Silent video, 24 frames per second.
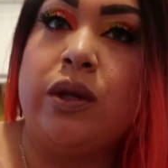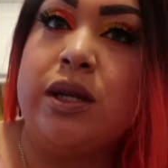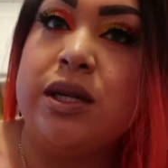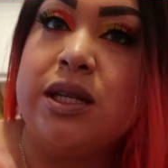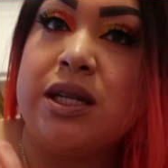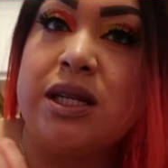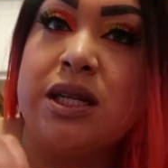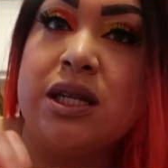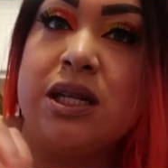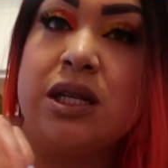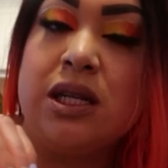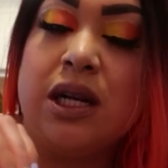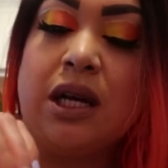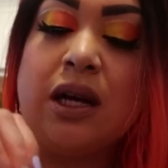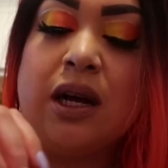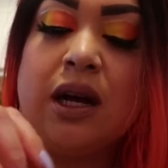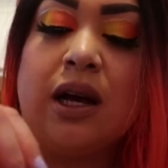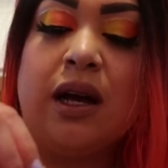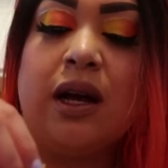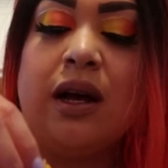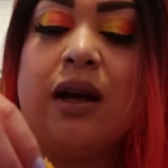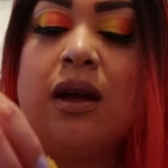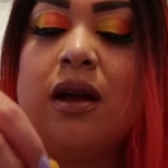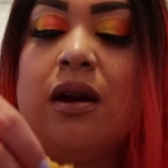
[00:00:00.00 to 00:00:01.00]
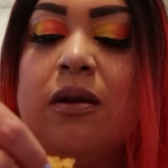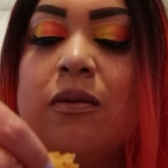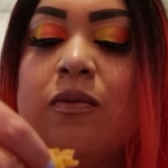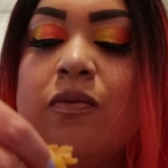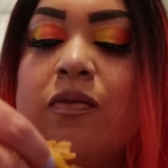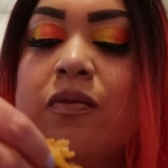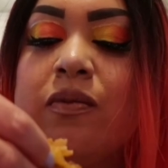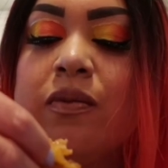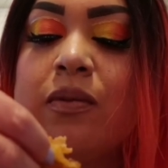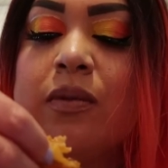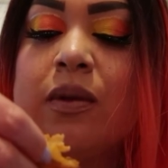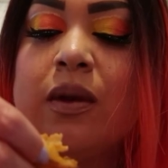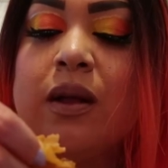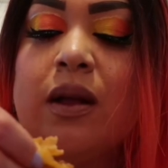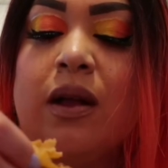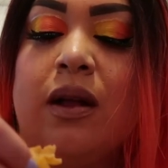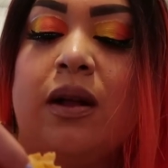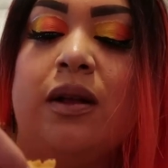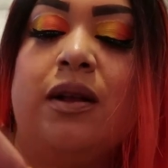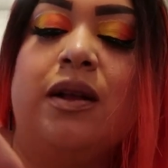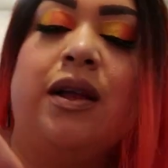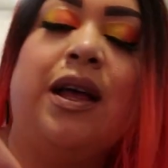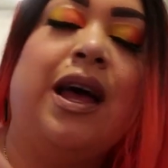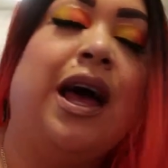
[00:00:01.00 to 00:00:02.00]
This is good.
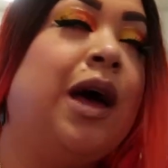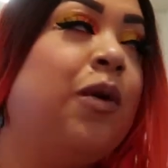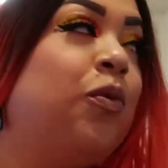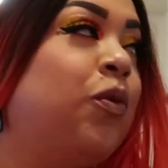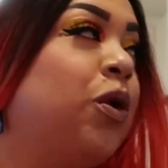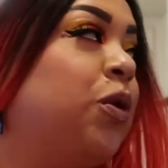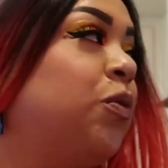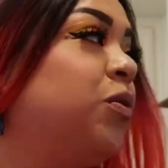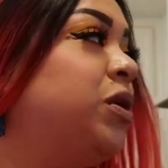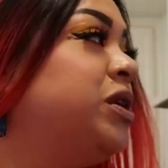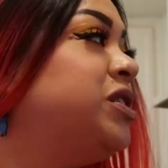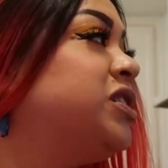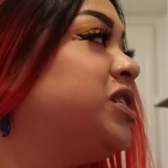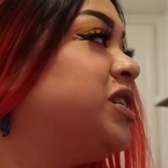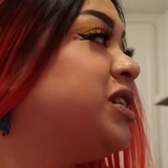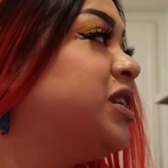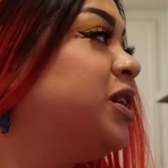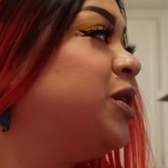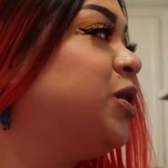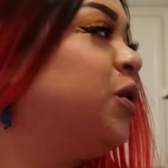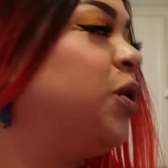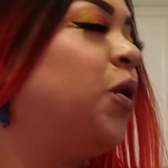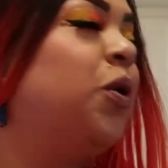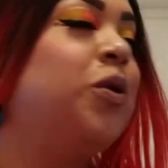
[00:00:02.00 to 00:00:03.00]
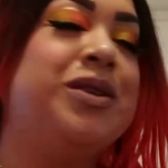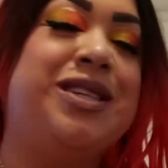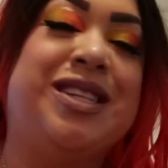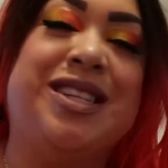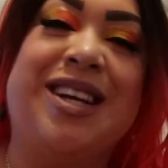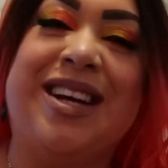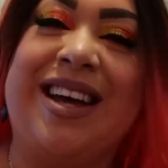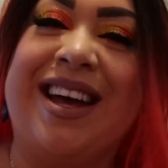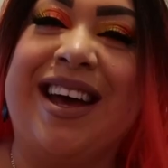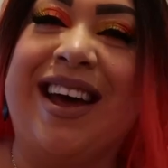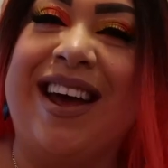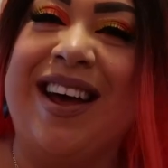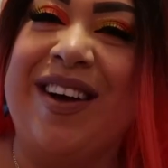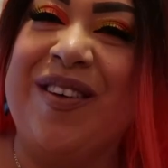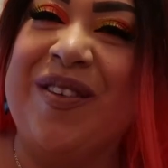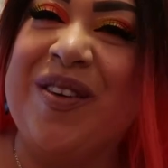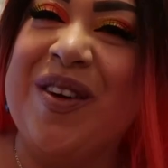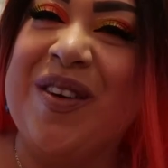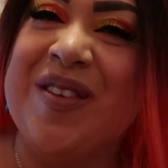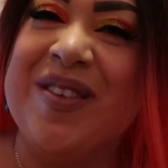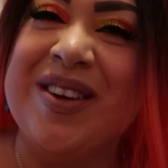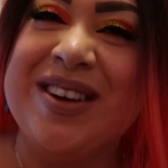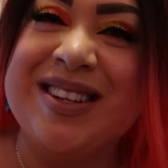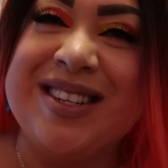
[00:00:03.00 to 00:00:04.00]
And weren't we just gonna go,
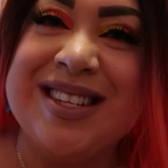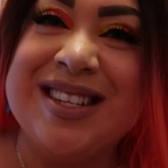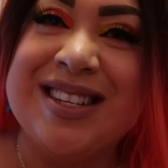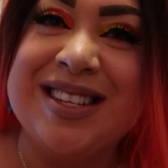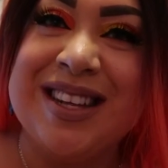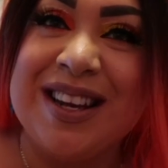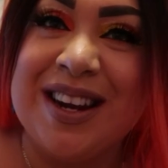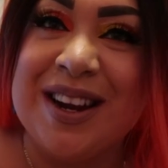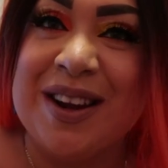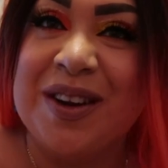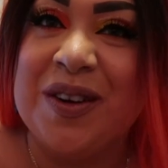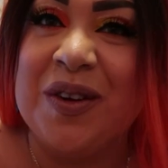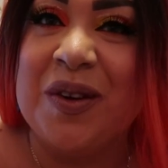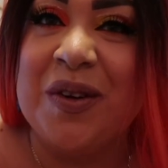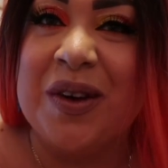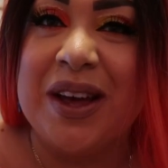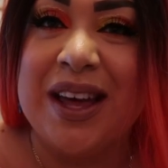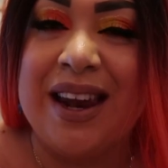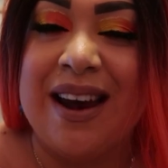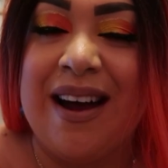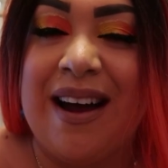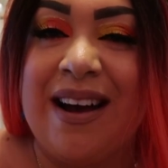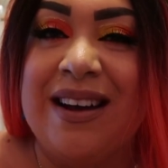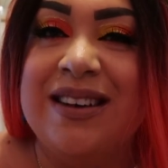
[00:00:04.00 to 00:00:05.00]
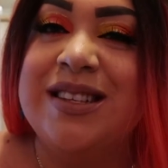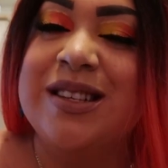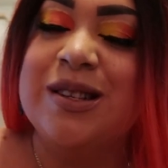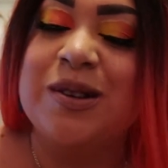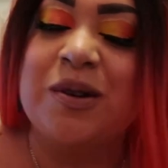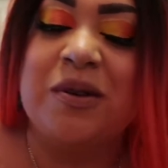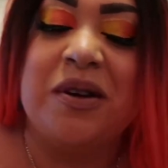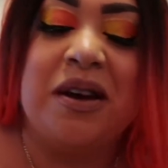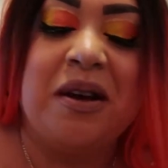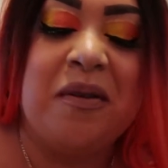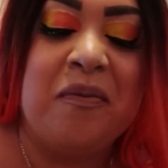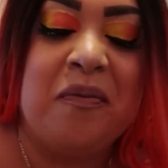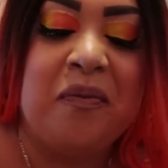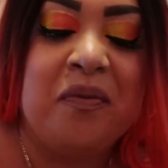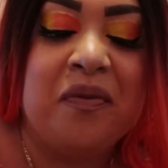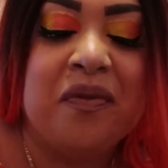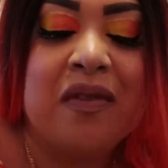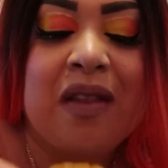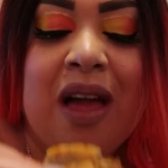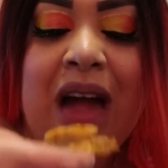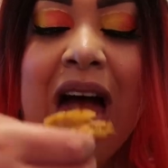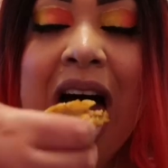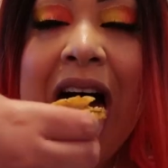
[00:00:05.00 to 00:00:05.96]
we were just gonna go get ice cream.